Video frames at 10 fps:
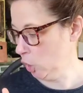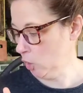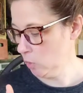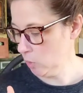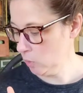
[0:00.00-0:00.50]

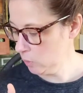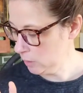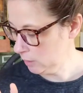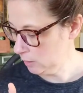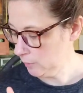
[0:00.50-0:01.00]
goal
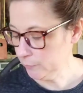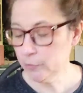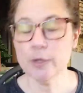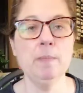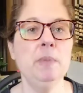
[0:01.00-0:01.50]

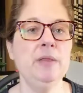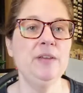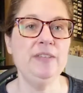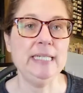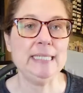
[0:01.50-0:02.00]
for the month
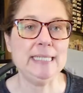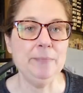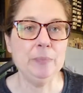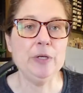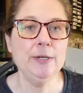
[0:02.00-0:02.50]
of
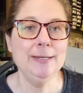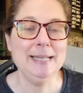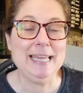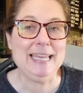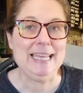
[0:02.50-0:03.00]
December
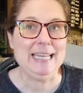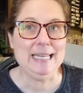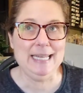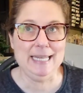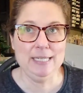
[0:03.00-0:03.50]

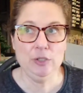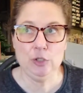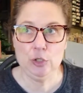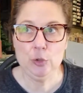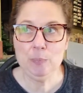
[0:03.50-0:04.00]
is
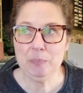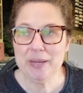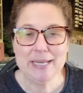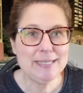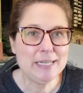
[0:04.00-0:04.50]
to
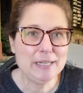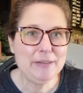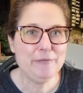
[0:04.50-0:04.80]
basically